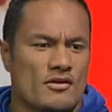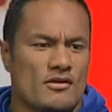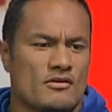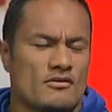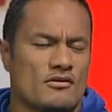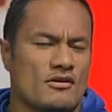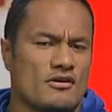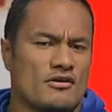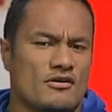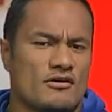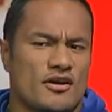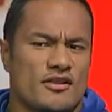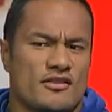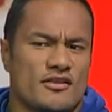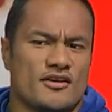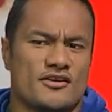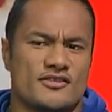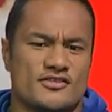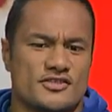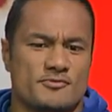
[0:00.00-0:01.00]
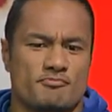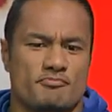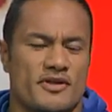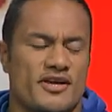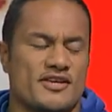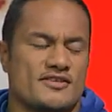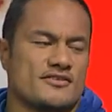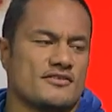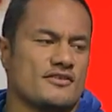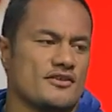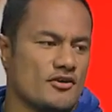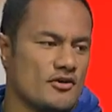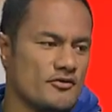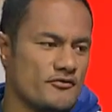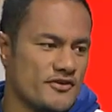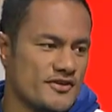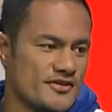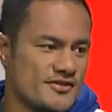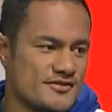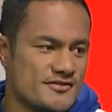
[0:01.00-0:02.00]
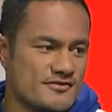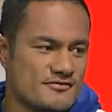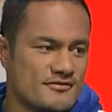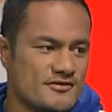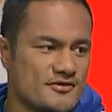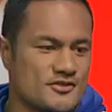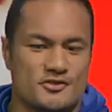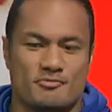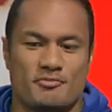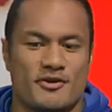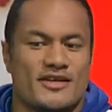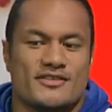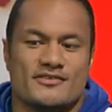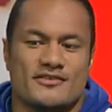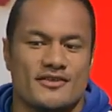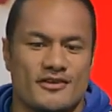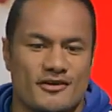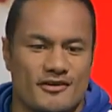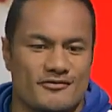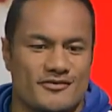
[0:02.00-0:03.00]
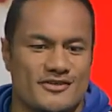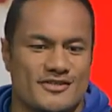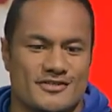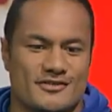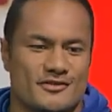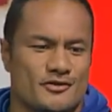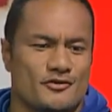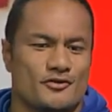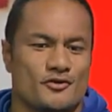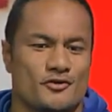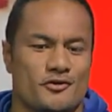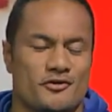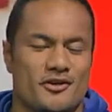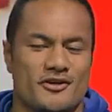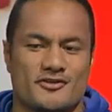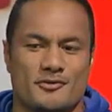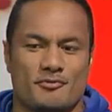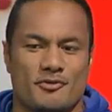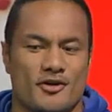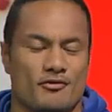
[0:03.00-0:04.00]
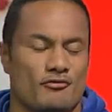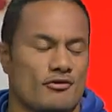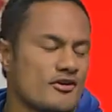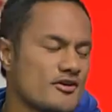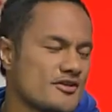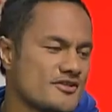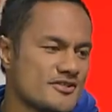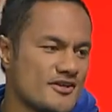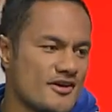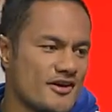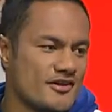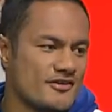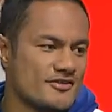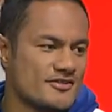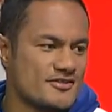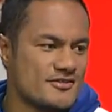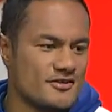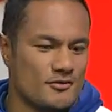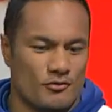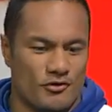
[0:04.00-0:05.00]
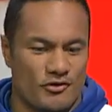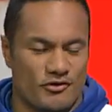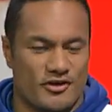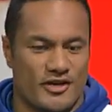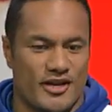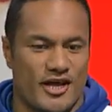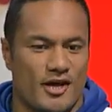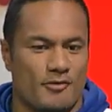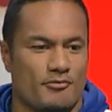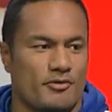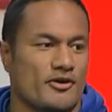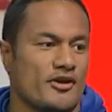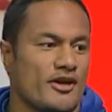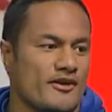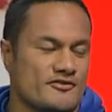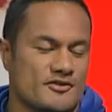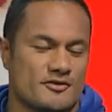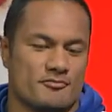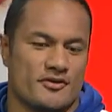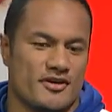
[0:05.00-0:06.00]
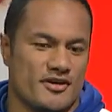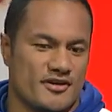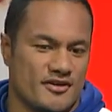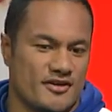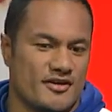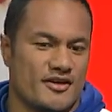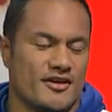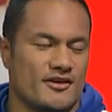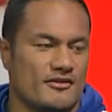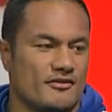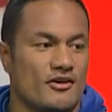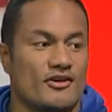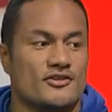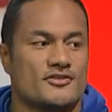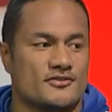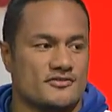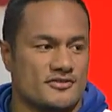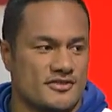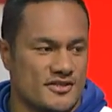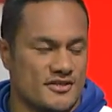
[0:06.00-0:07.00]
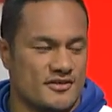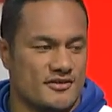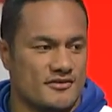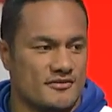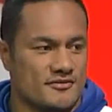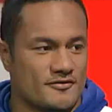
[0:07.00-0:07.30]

No, I think it's just blatantly obvious. It's just blatantly obvious. You don't have to be a rocket science to work it out, but you have to be an idiot not to see it.